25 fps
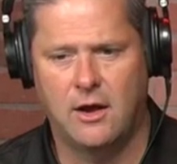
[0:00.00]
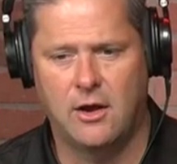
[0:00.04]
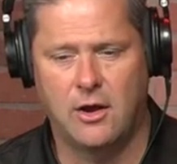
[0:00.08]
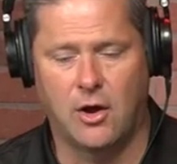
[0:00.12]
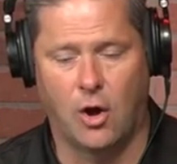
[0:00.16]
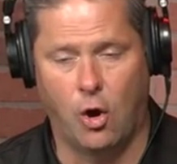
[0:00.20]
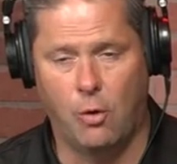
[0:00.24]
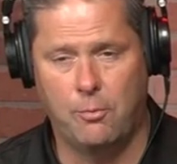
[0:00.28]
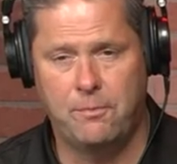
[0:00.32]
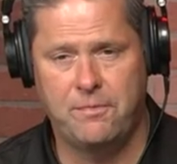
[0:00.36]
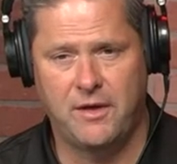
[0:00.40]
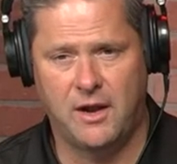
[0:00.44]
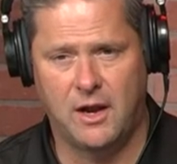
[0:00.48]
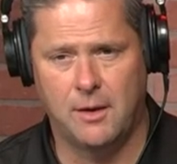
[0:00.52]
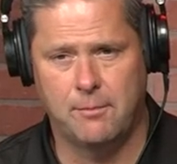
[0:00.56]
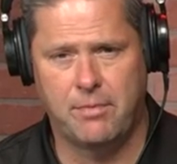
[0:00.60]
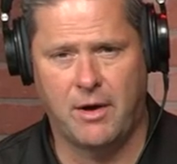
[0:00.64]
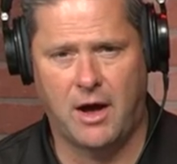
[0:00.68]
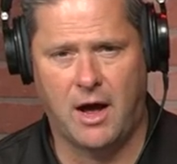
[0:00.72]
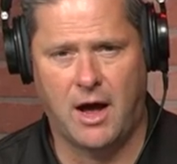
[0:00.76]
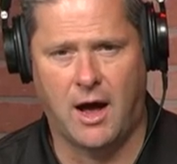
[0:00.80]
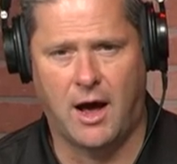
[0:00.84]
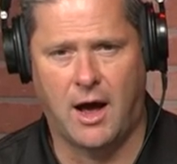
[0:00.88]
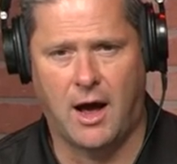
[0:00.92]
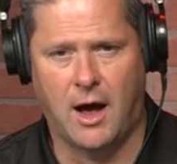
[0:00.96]
hope that it
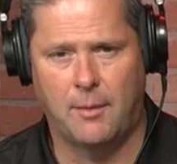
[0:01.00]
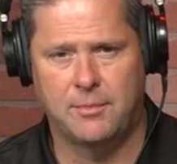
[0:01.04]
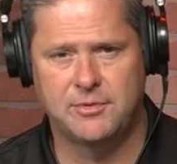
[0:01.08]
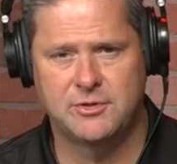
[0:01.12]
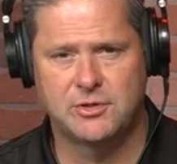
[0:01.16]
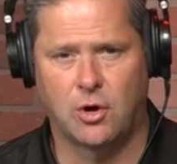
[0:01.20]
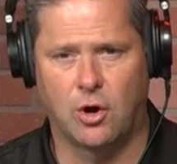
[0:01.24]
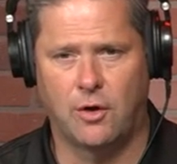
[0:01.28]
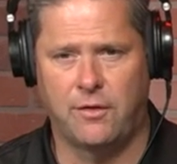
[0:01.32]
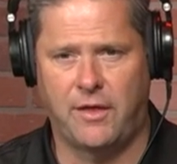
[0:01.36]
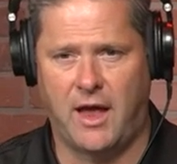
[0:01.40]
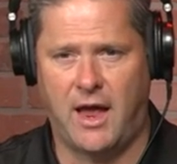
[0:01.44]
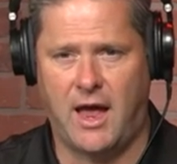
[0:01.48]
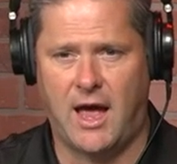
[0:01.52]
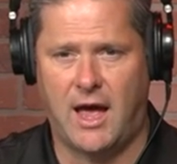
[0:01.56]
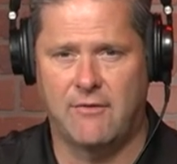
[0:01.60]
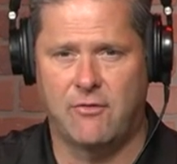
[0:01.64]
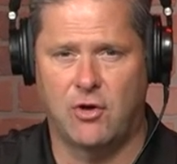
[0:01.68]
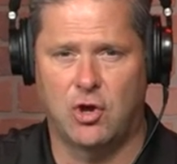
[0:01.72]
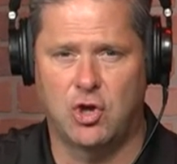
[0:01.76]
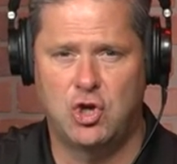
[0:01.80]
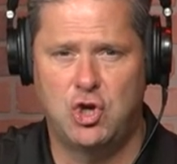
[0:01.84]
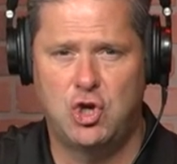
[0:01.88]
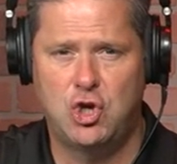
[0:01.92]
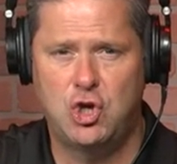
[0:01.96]
pops, or they have
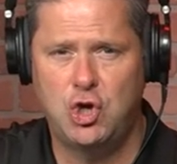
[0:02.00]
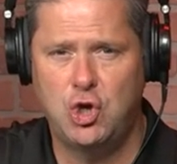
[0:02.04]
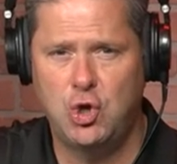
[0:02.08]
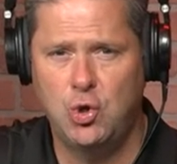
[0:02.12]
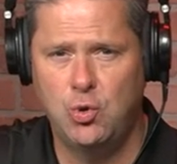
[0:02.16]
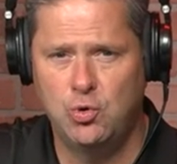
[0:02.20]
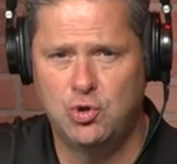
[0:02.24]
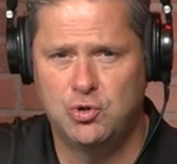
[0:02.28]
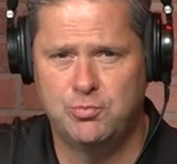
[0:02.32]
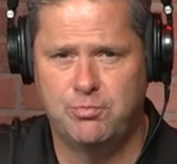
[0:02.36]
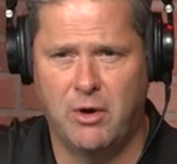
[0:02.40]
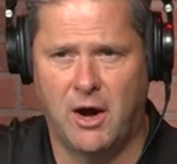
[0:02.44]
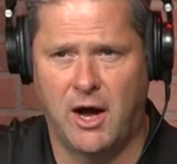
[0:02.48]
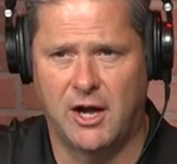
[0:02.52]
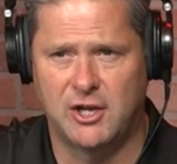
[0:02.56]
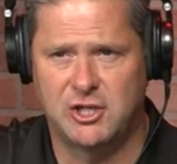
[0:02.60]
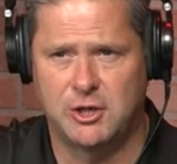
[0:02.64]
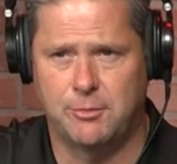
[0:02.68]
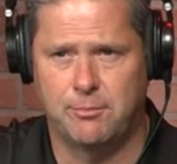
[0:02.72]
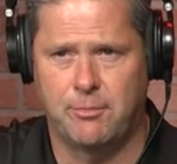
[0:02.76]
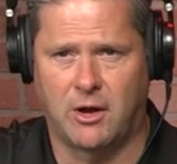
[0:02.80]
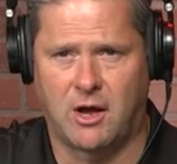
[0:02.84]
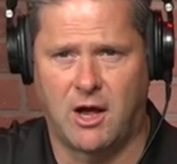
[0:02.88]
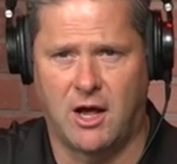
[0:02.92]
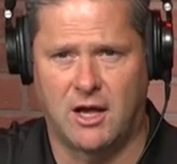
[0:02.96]
a huge
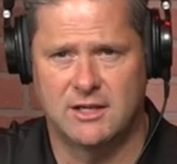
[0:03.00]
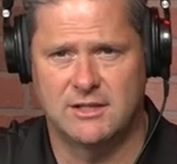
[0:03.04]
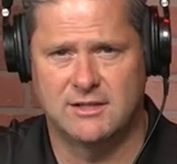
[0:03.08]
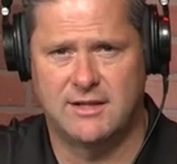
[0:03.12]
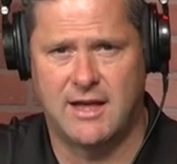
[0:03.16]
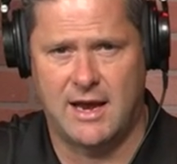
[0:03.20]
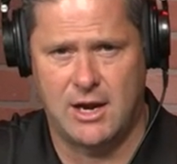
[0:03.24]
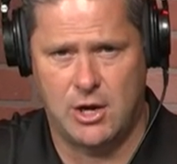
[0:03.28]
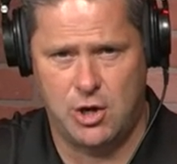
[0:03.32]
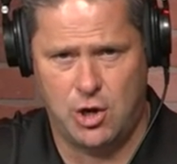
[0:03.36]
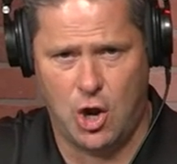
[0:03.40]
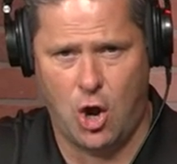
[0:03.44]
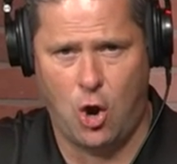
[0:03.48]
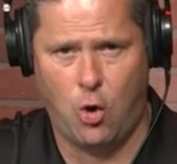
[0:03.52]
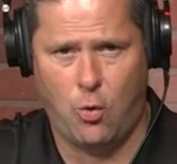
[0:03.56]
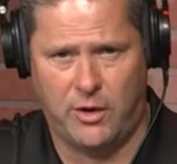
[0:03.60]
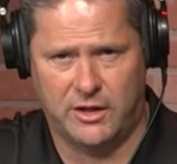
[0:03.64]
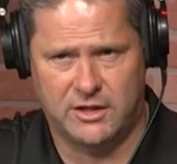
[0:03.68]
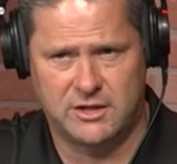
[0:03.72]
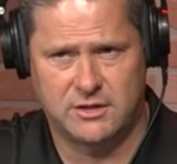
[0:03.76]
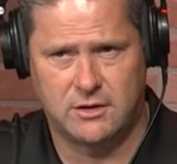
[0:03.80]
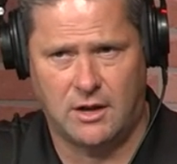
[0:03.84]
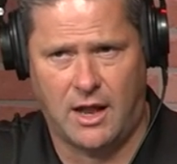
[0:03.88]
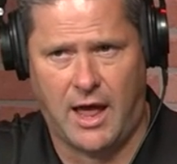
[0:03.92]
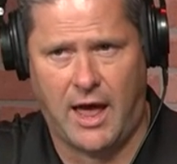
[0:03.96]
budget because they know
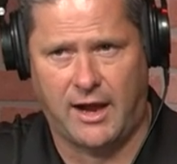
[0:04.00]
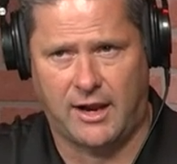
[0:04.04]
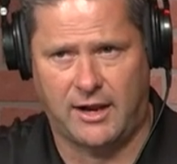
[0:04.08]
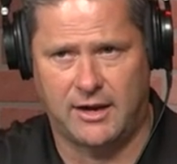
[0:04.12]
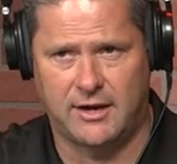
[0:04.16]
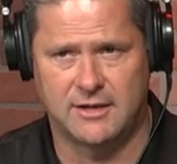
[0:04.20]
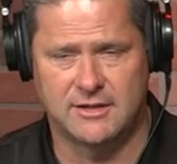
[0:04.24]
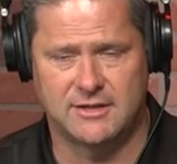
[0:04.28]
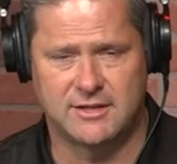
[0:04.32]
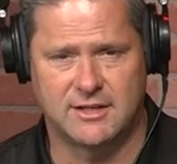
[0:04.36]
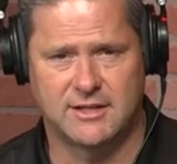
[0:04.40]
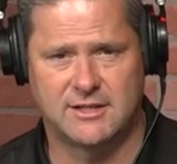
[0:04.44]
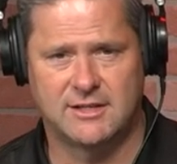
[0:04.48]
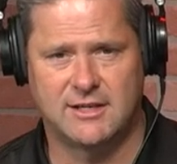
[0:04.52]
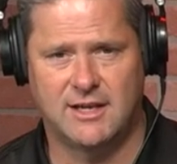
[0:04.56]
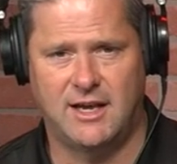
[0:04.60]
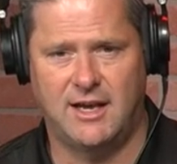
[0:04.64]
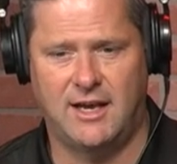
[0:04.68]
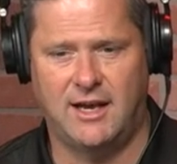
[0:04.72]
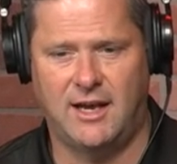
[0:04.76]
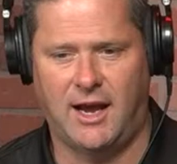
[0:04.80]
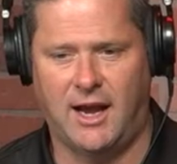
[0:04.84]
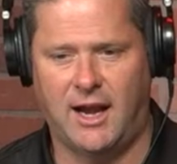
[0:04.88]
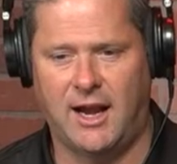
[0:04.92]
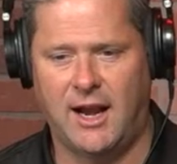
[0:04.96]
it's likely to
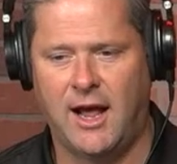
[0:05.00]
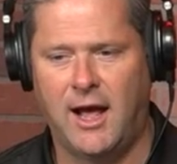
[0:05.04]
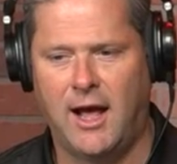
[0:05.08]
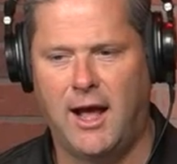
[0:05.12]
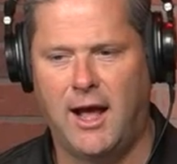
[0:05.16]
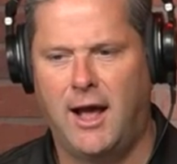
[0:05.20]
succeed.